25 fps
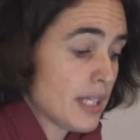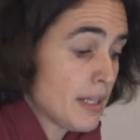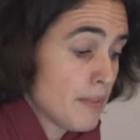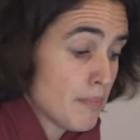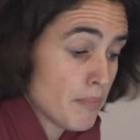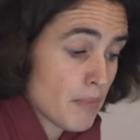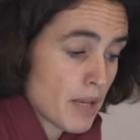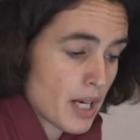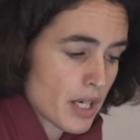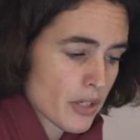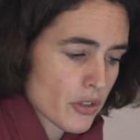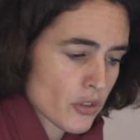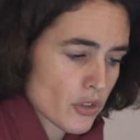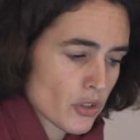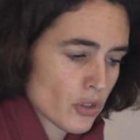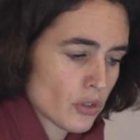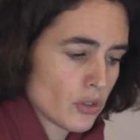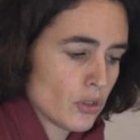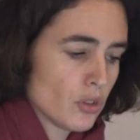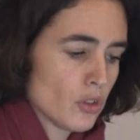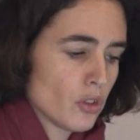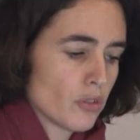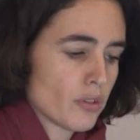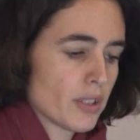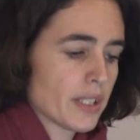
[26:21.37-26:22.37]

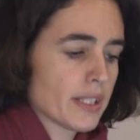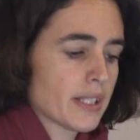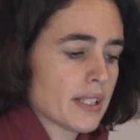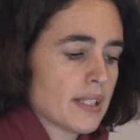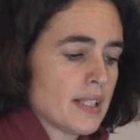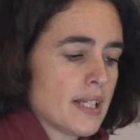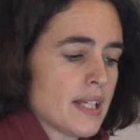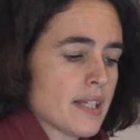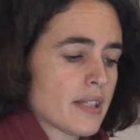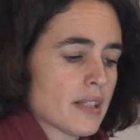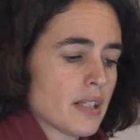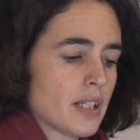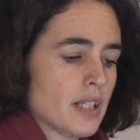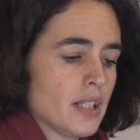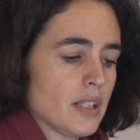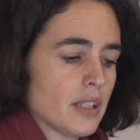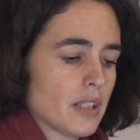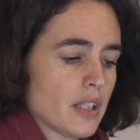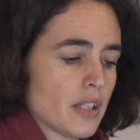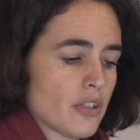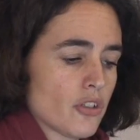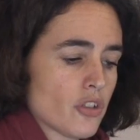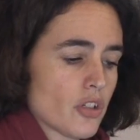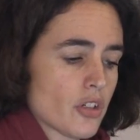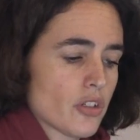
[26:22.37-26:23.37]
immersion, or at least
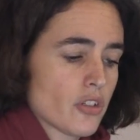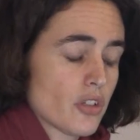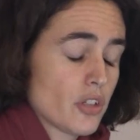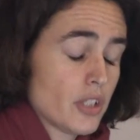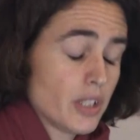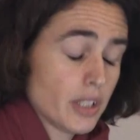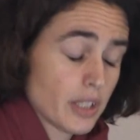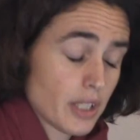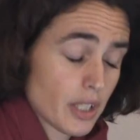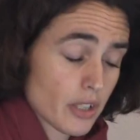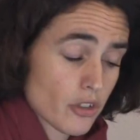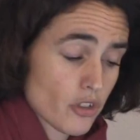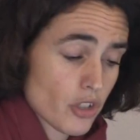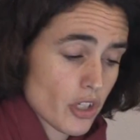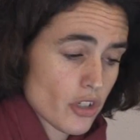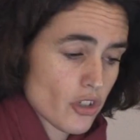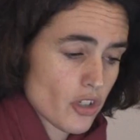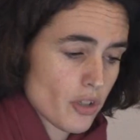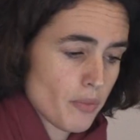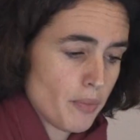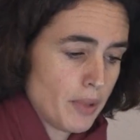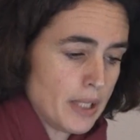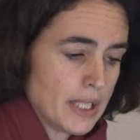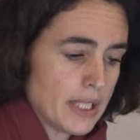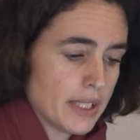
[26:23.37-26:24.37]

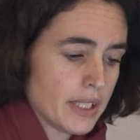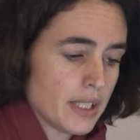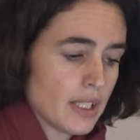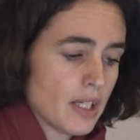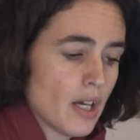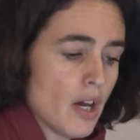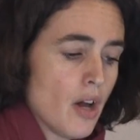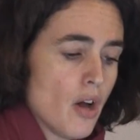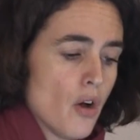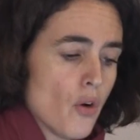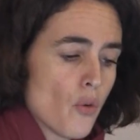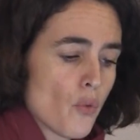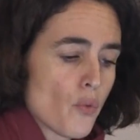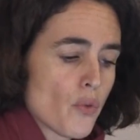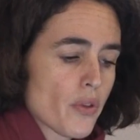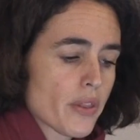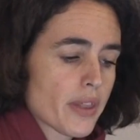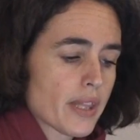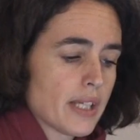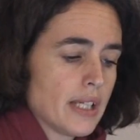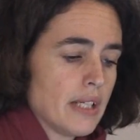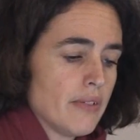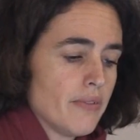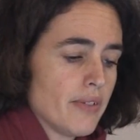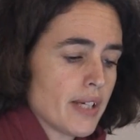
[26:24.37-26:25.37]
interchangeability
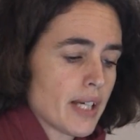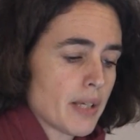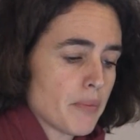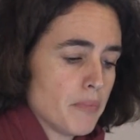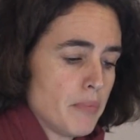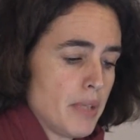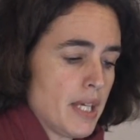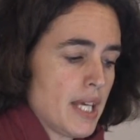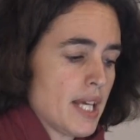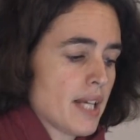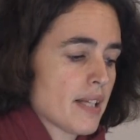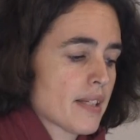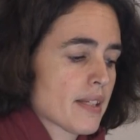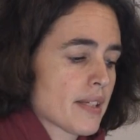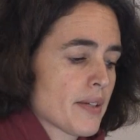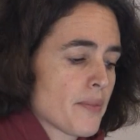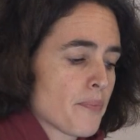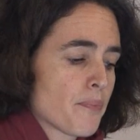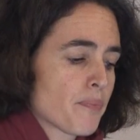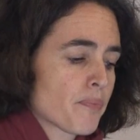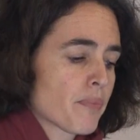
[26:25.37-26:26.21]
with living beings.